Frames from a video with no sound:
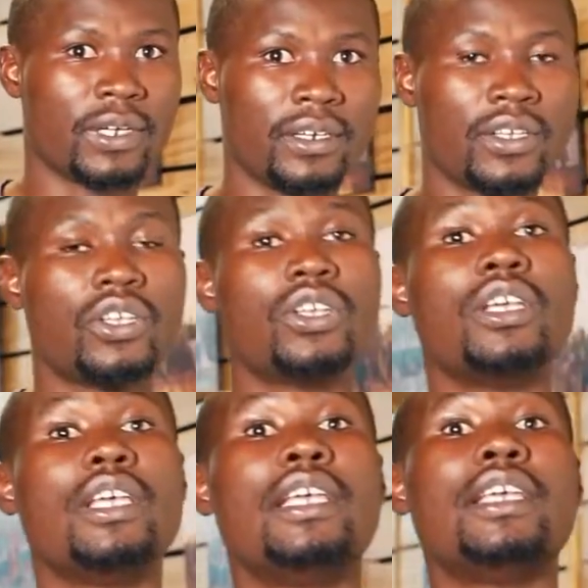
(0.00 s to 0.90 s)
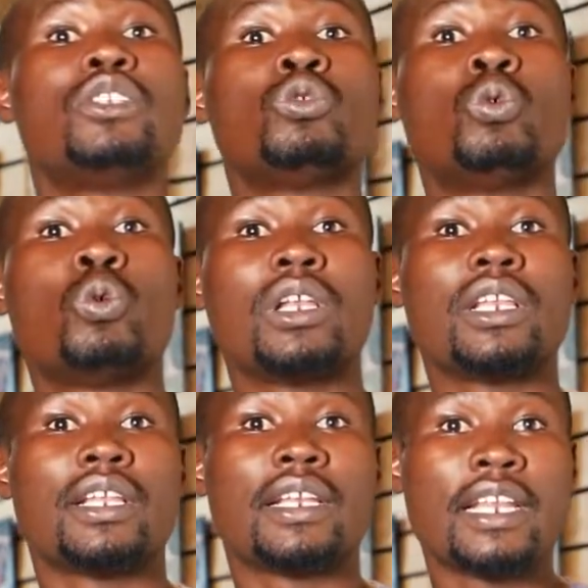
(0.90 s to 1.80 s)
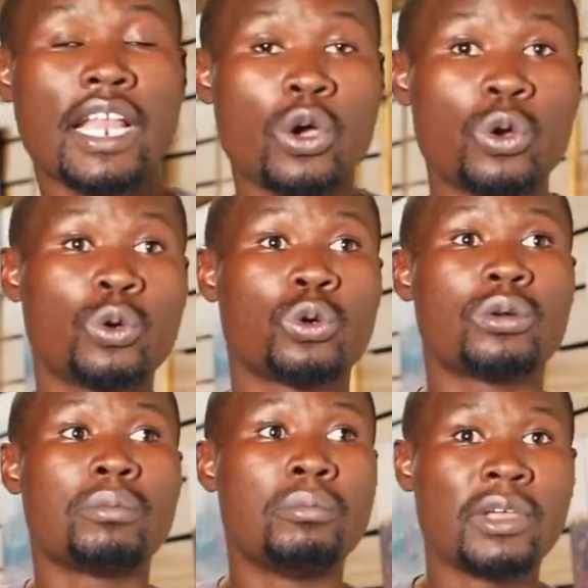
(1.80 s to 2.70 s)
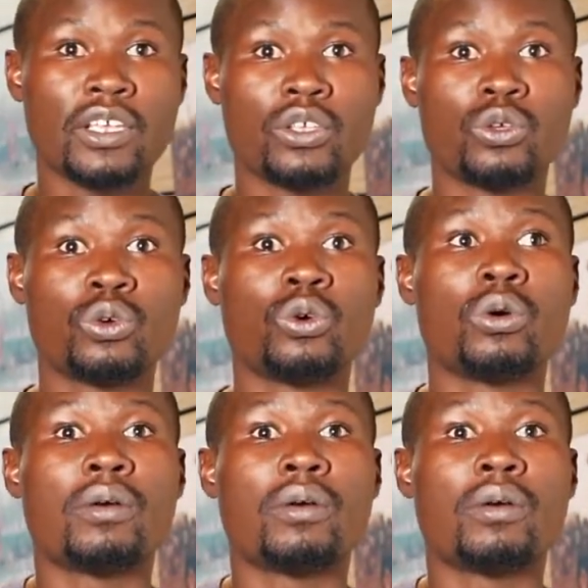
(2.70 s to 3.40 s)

one, it will now make you